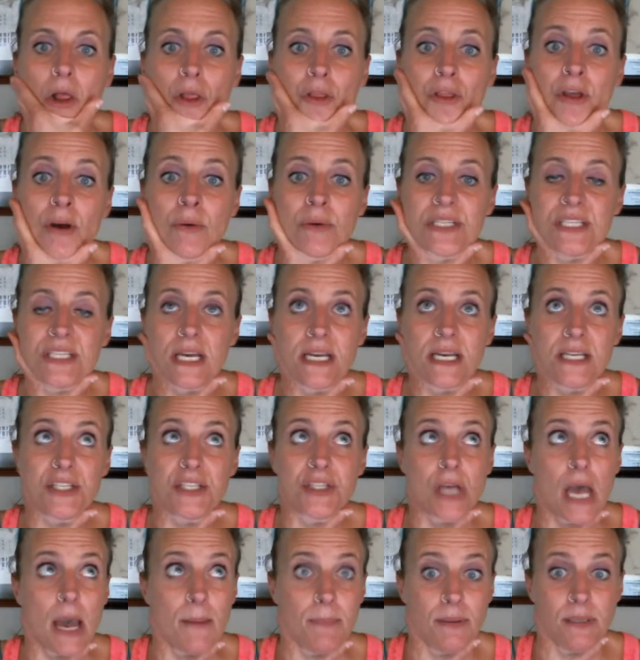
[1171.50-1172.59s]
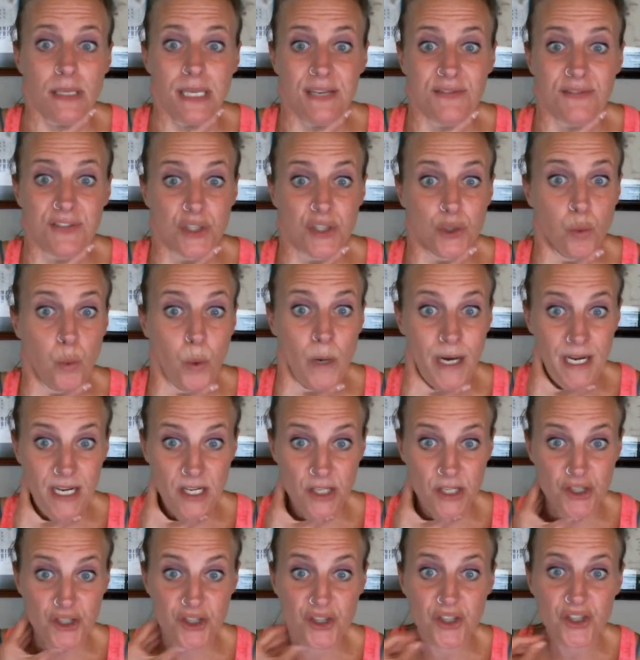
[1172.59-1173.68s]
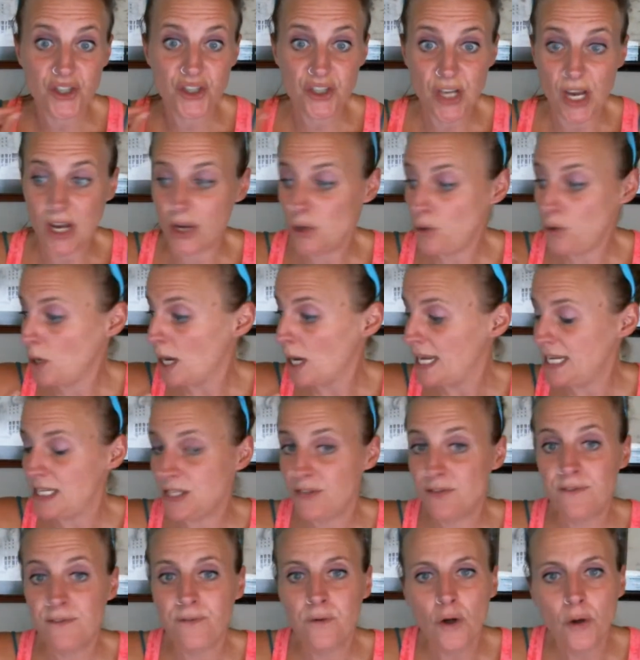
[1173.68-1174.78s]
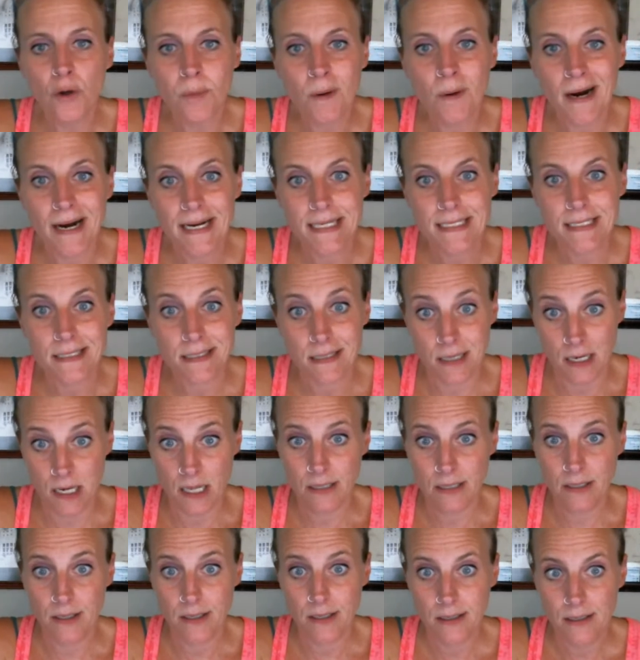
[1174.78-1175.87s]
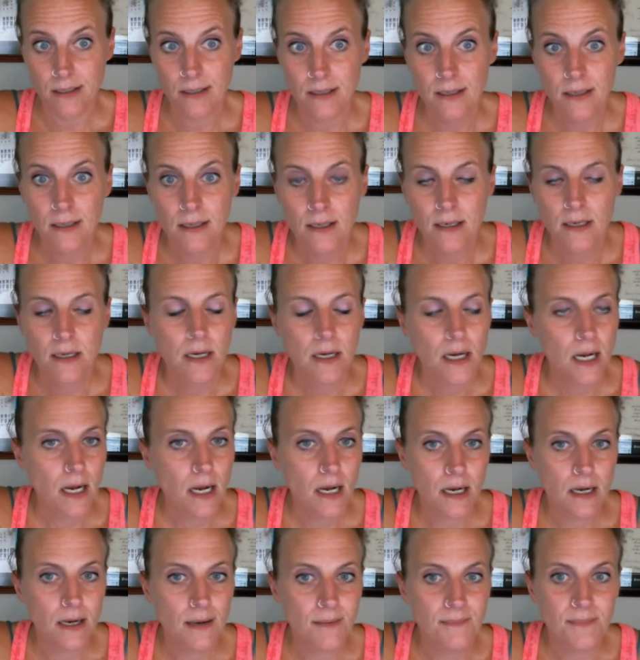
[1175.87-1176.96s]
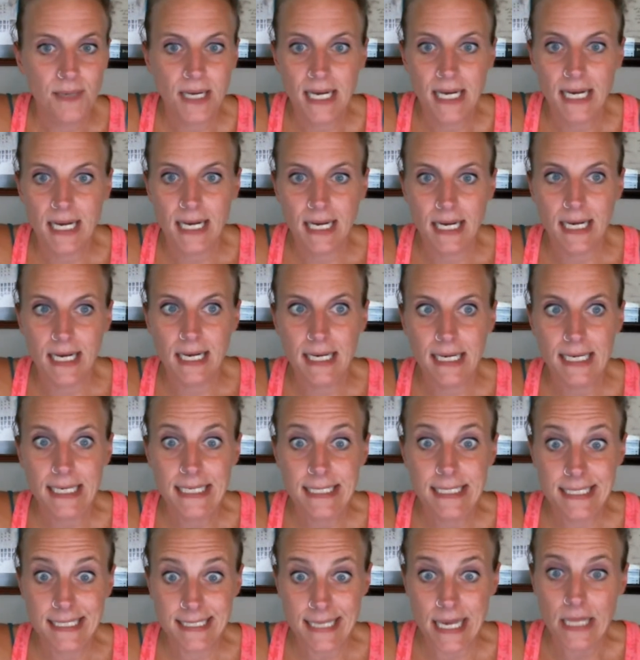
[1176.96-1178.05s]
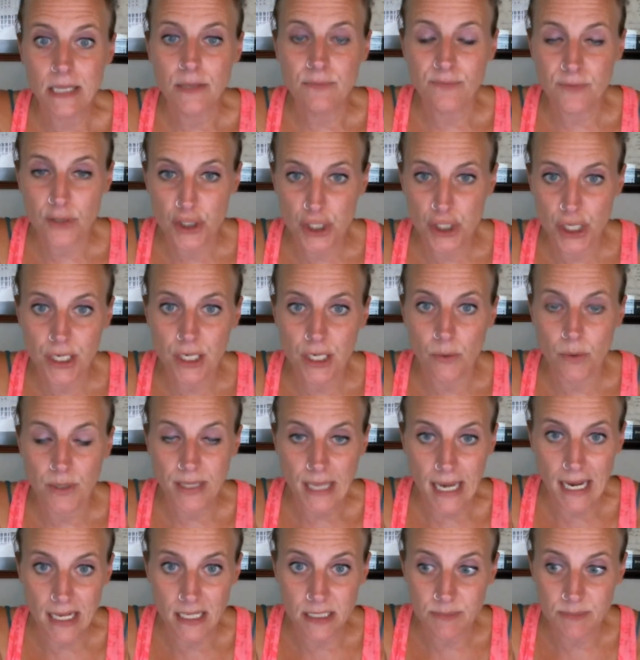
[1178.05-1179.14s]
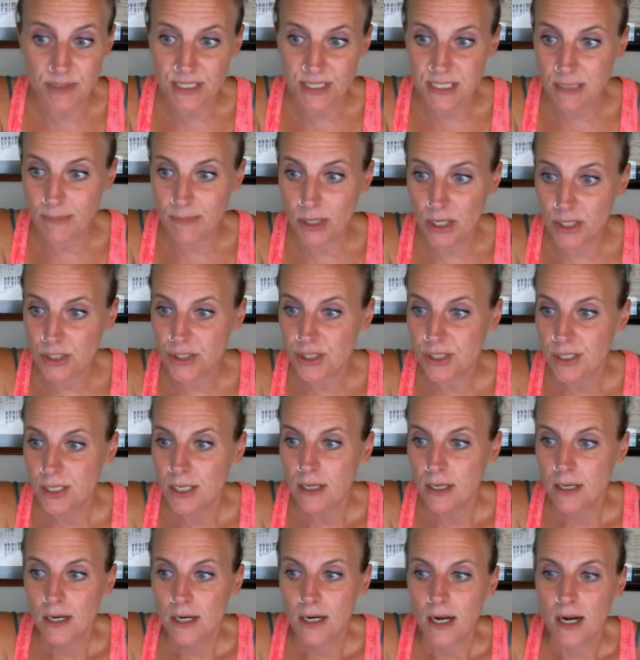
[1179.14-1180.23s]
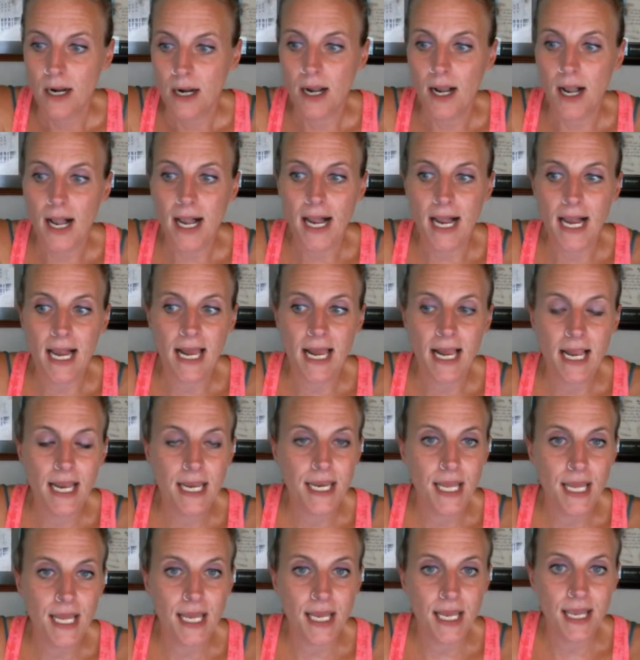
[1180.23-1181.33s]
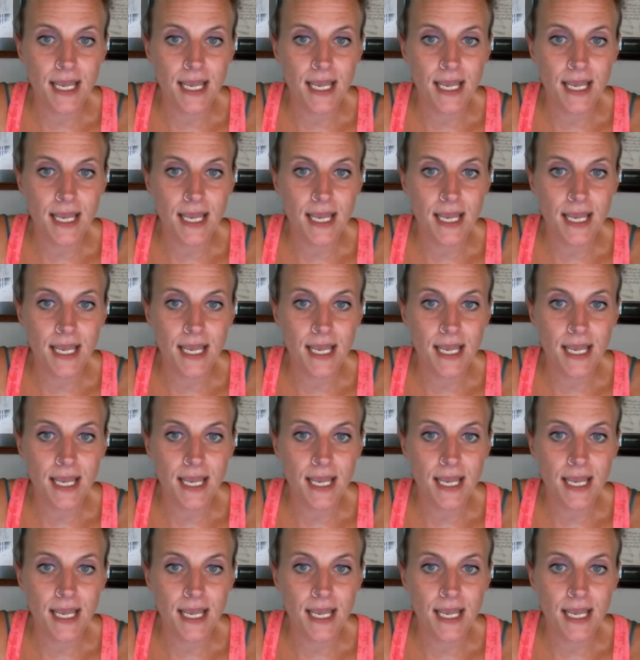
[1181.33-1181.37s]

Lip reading: there was I believe, Swedish who got his Fulbright scholar in Salem, Virginia with Alan Siebert. And